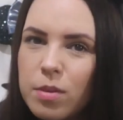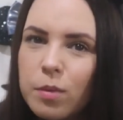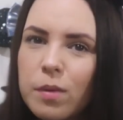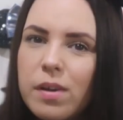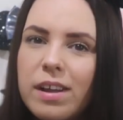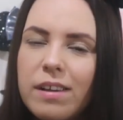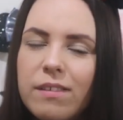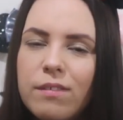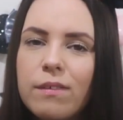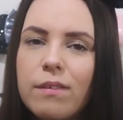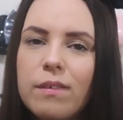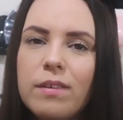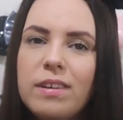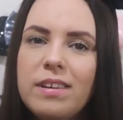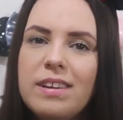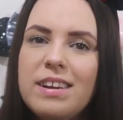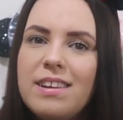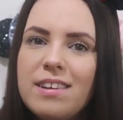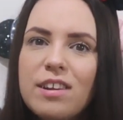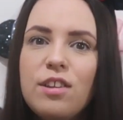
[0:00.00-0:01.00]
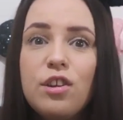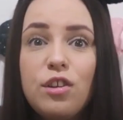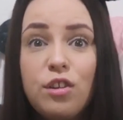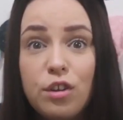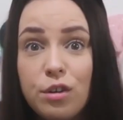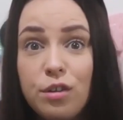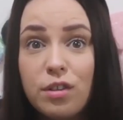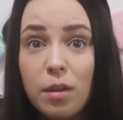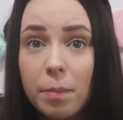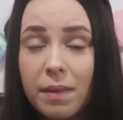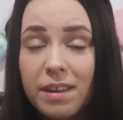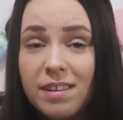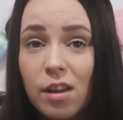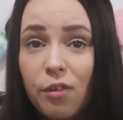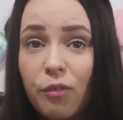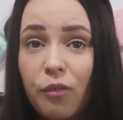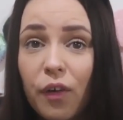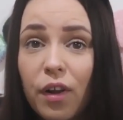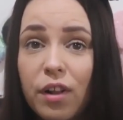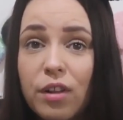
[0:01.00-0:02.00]
So I needed to do something
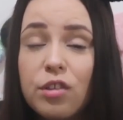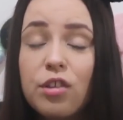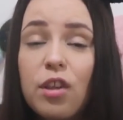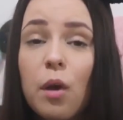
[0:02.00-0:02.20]
different.